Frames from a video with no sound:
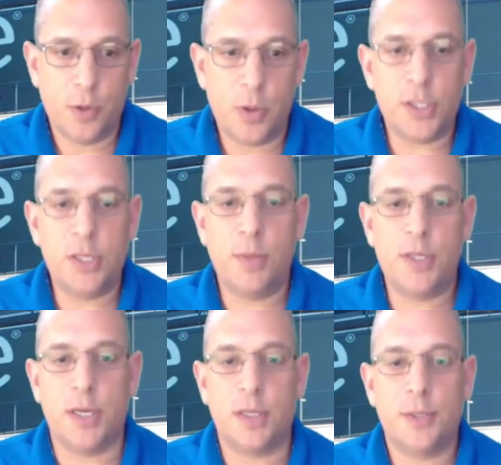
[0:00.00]
Question number
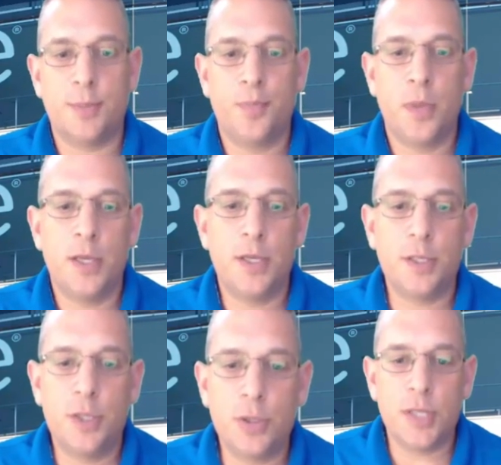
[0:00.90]
six, does
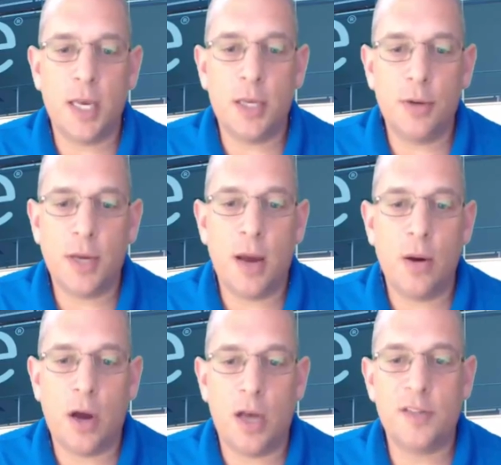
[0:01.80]
the take into
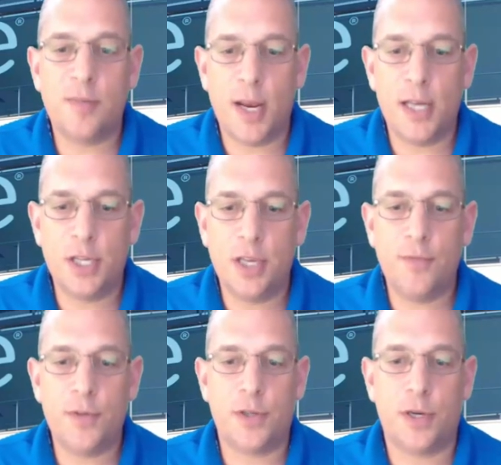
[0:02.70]
account cost of managing
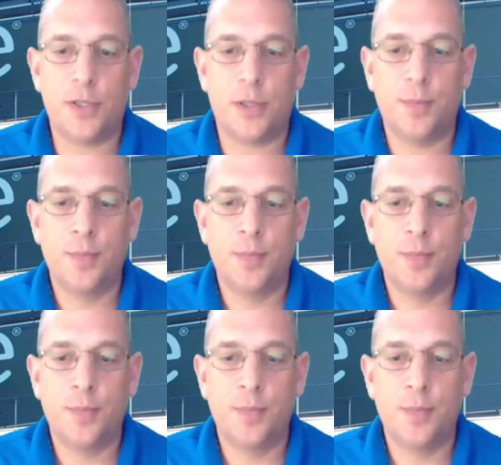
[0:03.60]
infrastructure